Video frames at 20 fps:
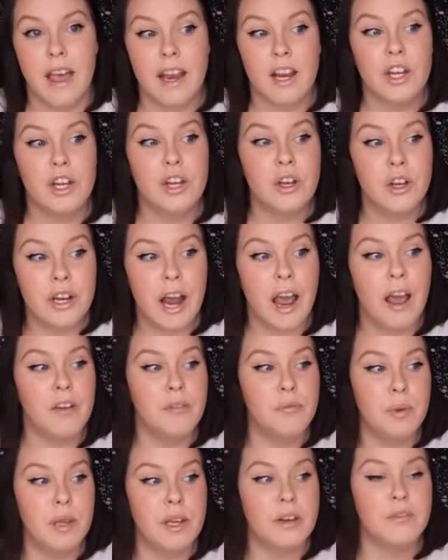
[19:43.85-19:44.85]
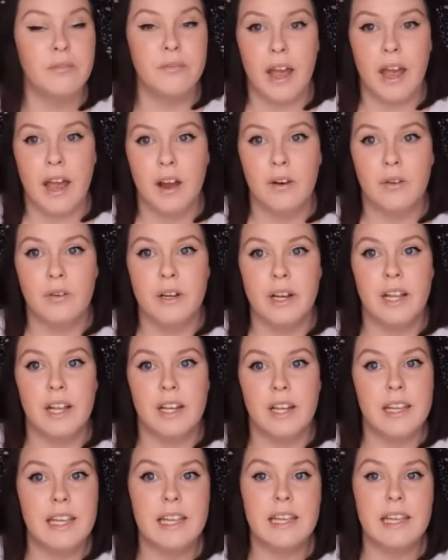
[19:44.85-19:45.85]
that could have been found
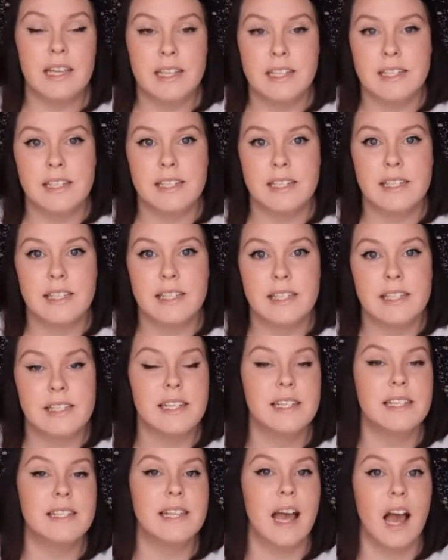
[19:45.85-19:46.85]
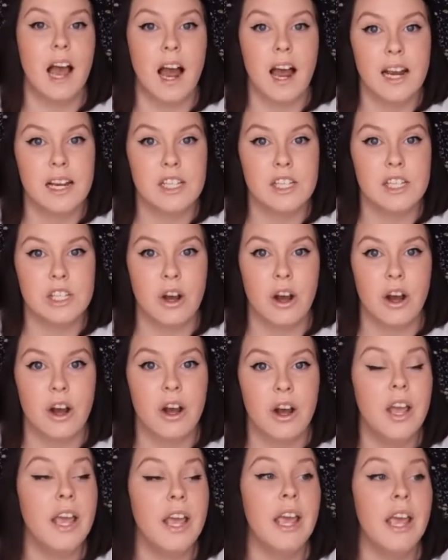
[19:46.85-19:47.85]
in the inconsistencies that I
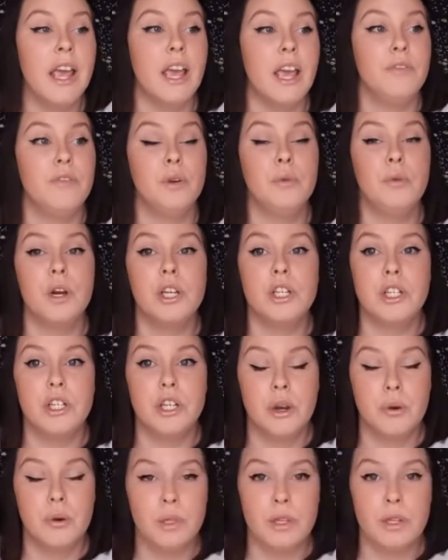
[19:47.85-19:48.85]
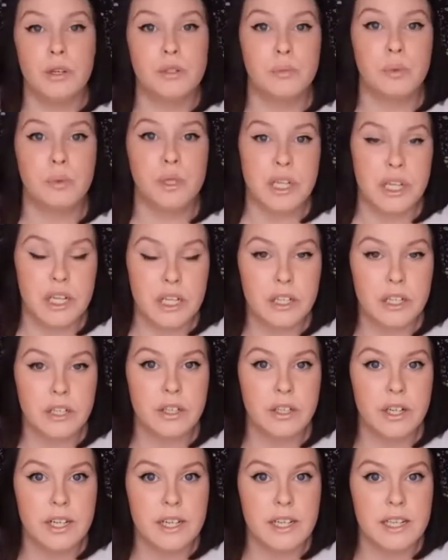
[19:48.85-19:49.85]
saw. If you want to know what those
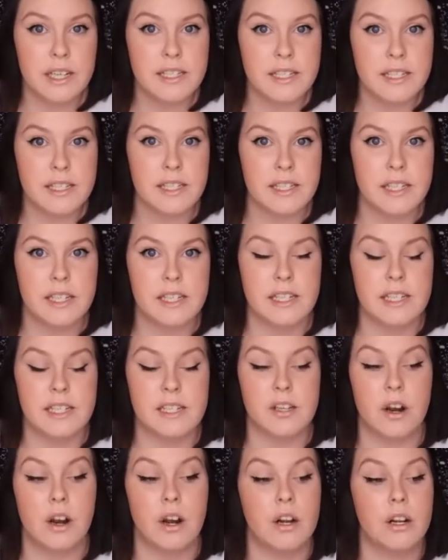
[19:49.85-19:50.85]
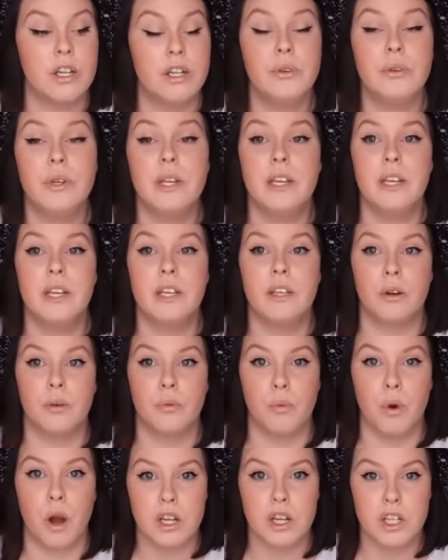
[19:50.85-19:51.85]
particular inconsistencies are, you can
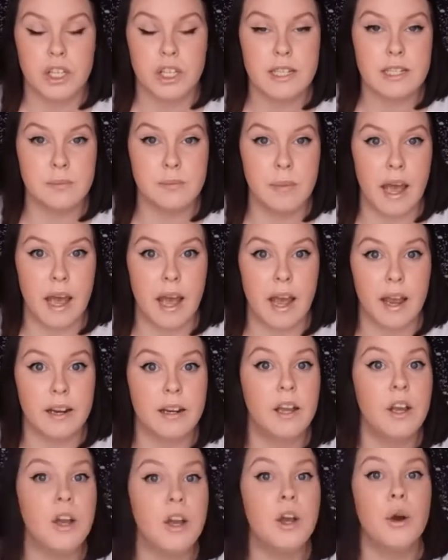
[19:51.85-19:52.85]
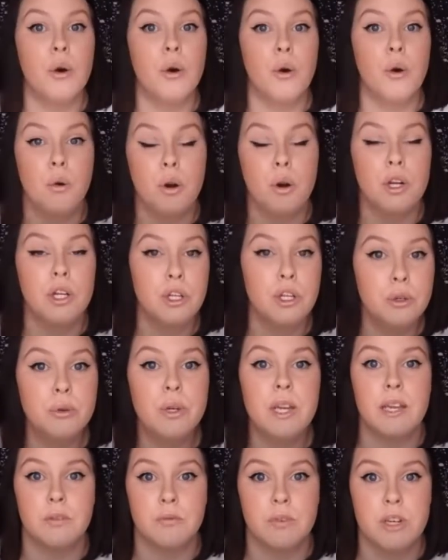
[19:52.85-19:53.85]
either watch this back or
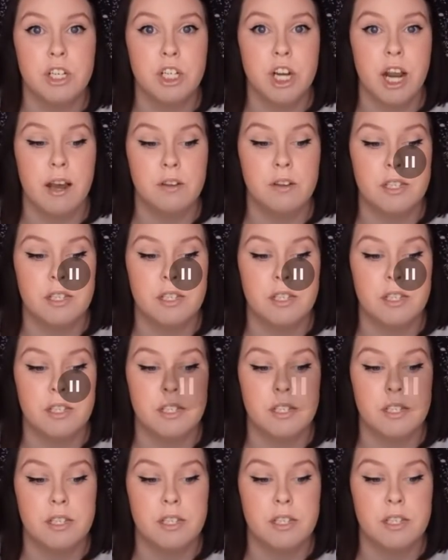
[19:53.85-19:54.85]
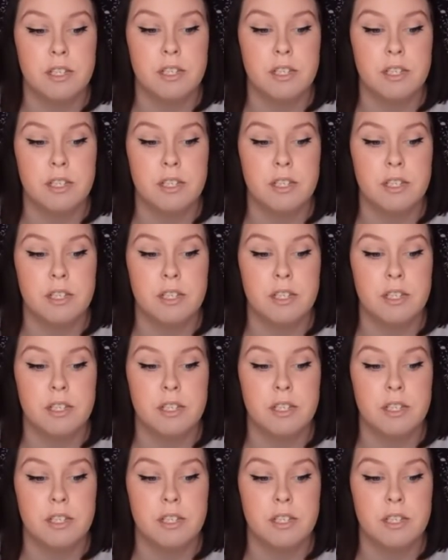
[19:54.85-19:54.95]
you can reach out to me.